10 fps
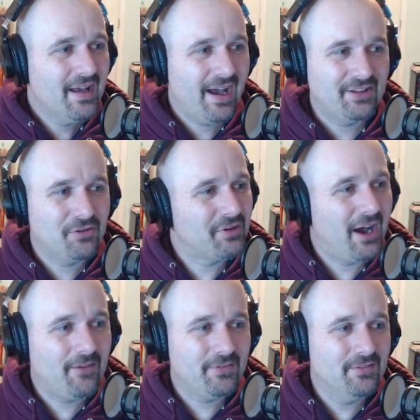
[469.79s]
I don't
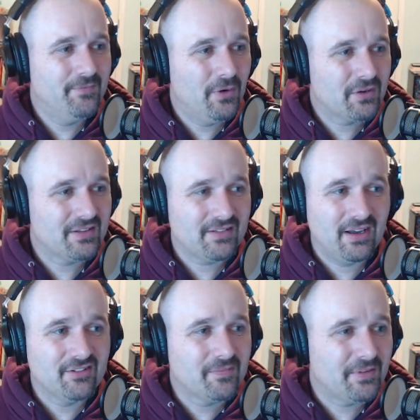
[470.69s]
often focus
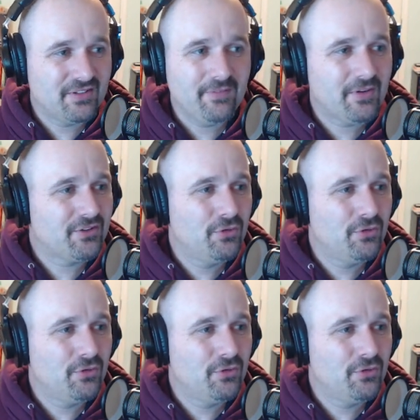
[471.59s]
on specific